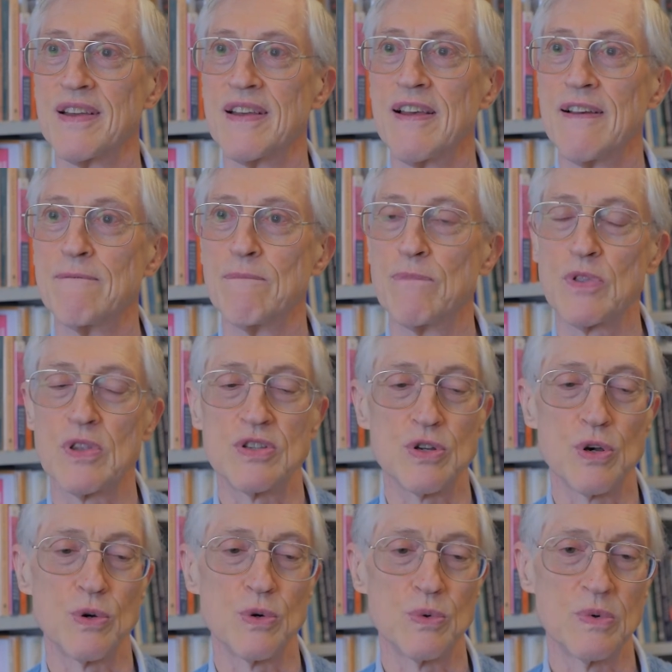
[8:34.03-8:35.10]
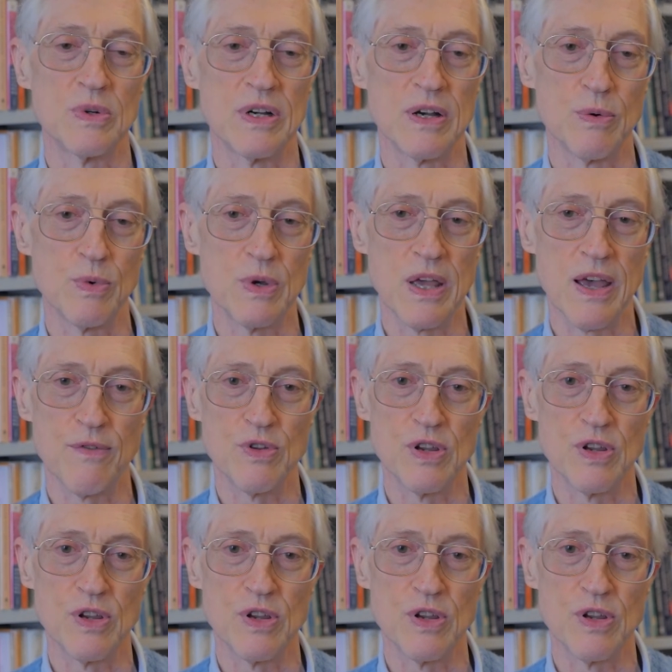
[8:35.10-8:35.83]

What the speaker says: Mm-hmm. So we have